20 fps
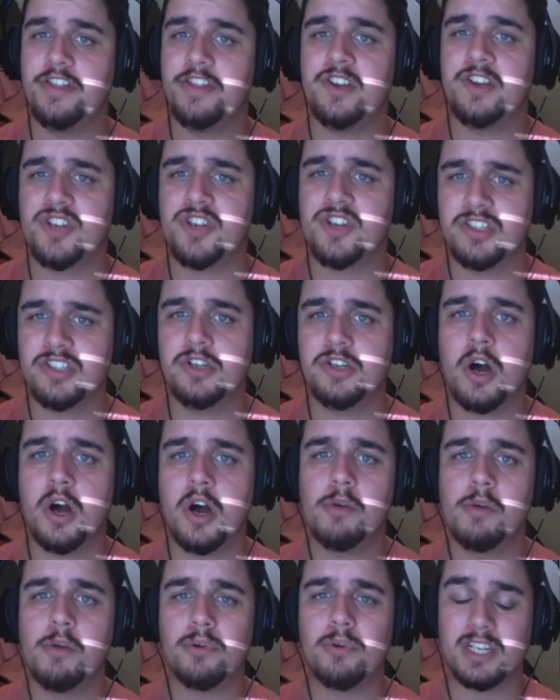I think Justin
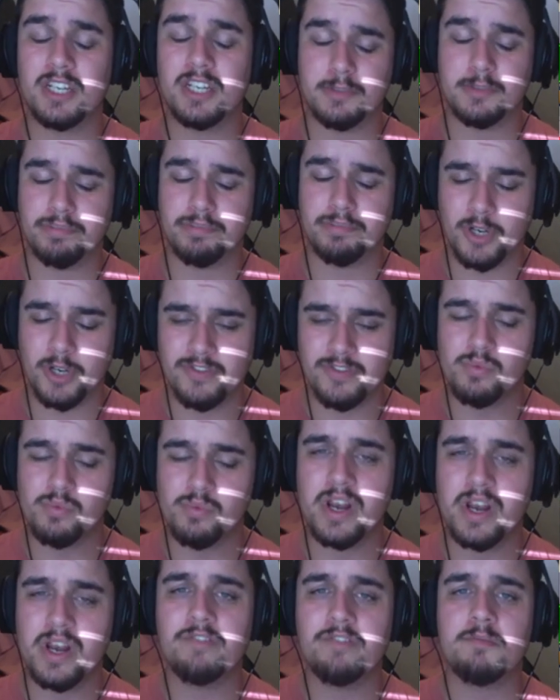Holbrook is a
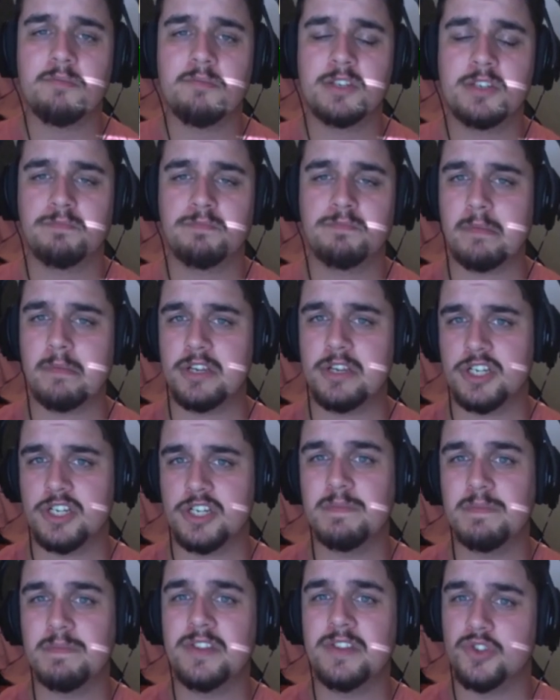proven winner from his
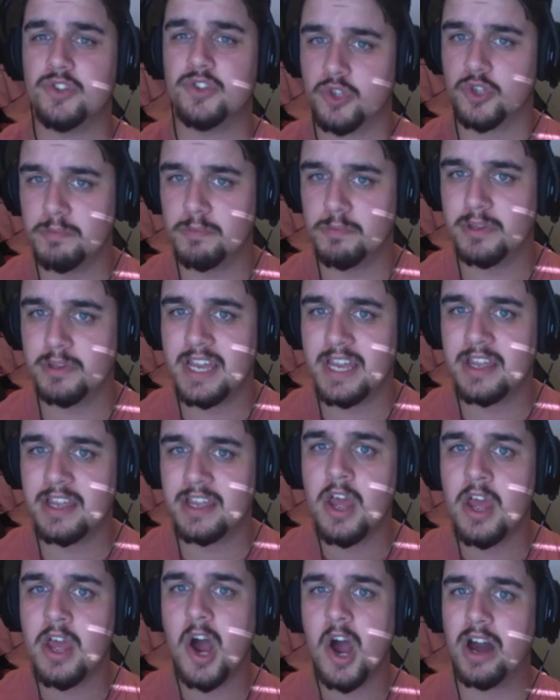premiership in the Super
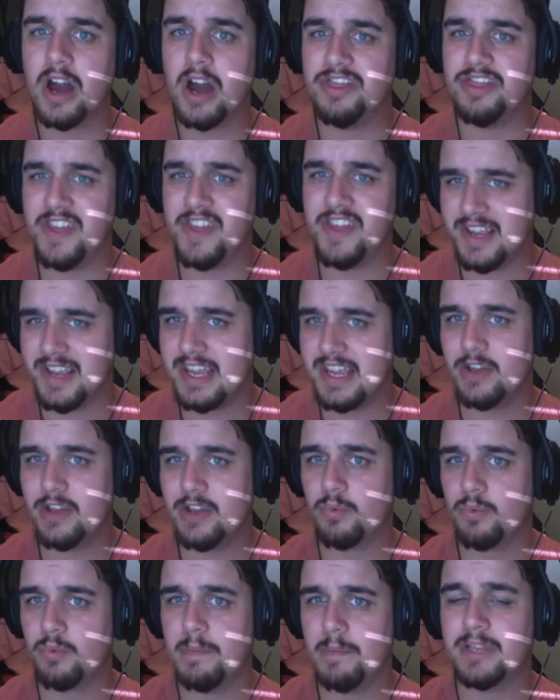League. I think
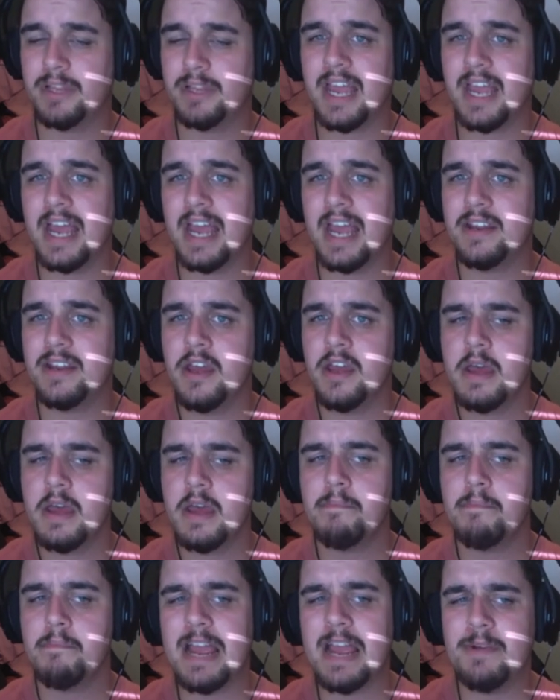he can replicate
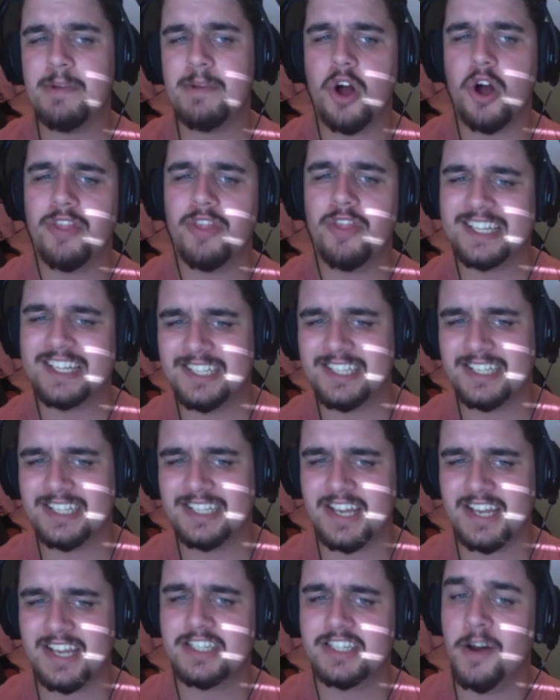maybe not that
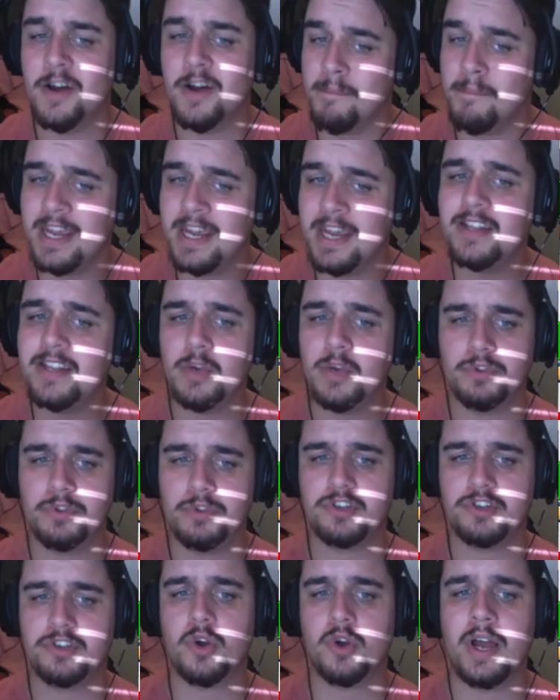success immediately
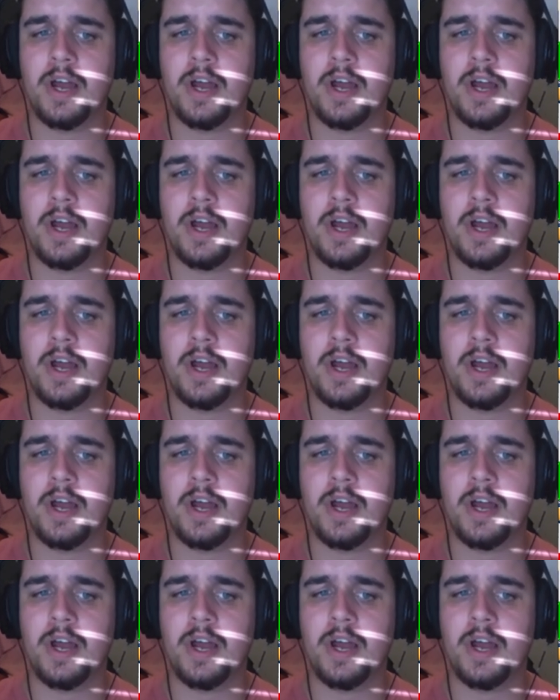with the